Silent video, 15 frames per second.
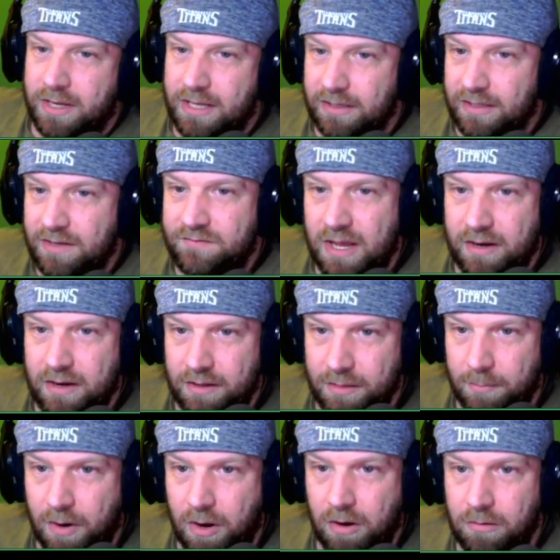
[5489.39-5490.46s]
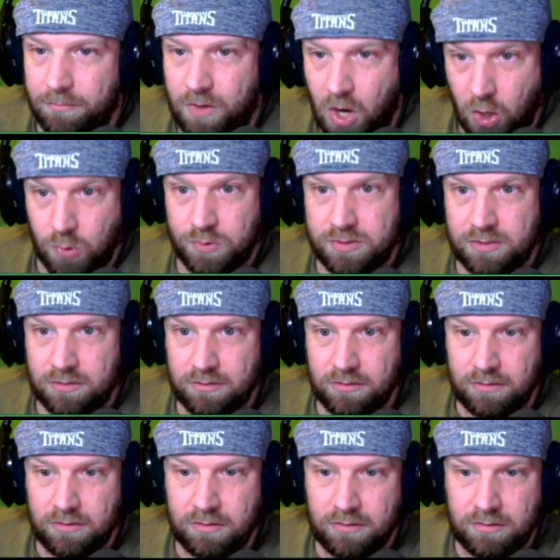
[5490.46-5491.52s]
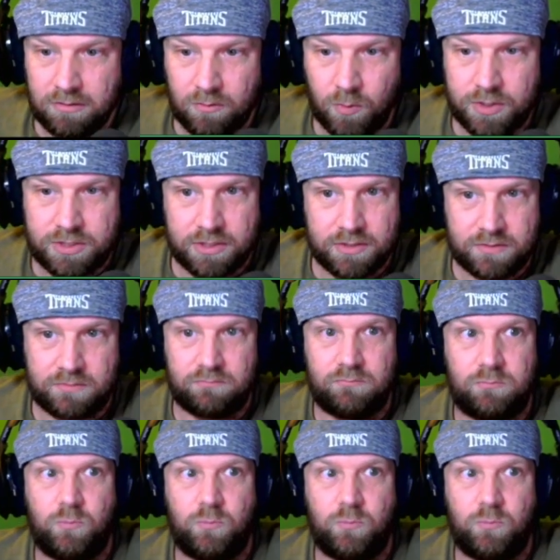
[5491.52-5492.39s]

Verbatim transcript: He lived out on the Palm Coast, which is